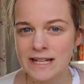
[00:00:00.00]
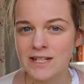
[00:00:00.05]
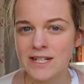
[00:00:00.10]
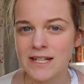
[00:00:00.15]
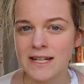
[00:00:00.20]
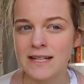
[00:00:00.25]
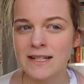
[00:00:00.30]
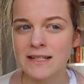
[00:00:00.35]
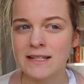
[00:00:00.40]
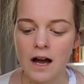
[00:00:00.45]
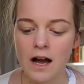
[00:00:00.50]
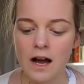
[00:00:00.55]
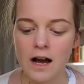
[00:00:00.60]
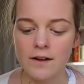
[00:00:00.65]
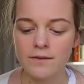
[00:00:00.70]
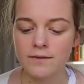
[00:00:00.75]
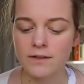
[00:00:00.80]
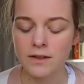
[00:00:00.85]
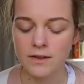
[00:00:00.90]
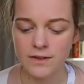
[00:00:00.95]
She's
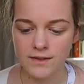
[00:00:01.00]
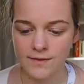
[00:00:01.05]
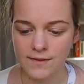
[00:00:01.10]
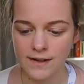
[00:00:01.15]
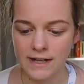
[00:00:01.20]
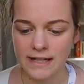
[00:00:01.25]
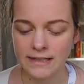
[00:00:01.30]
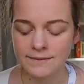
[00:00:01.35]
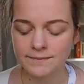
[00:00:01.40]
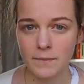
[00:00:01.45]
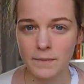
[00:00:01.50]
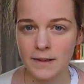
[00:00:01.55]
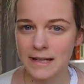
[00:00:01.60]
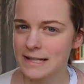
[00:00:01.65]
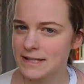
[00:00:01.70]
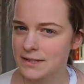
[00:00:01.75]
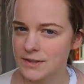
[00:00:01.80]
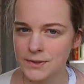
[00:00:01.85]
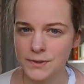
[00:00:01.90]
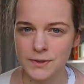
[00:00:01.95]
a philosopher,
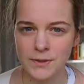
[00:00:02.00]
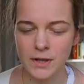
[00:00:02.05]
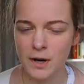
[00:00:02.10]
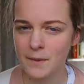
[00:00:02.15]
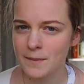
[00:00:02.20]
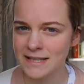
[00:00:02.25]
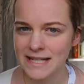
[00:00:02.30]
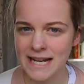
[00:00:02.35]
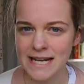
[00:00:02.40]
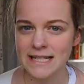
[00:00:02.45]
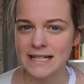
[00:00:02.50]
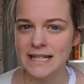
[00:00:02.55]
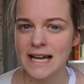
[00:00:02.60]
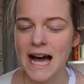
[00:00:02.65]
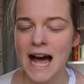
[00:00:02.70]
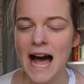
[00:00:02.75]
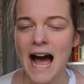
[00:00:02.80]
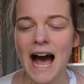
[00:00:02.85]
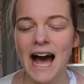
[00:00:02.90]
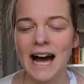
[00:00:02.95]
political
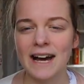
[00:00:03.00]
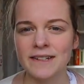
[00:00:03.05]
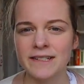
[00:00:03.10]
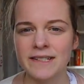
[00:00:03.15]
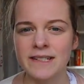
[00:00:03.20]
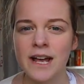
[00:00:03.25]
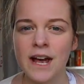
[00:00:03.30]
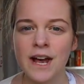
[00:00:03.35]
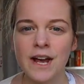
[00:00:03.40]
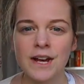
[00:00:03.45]
commentator, and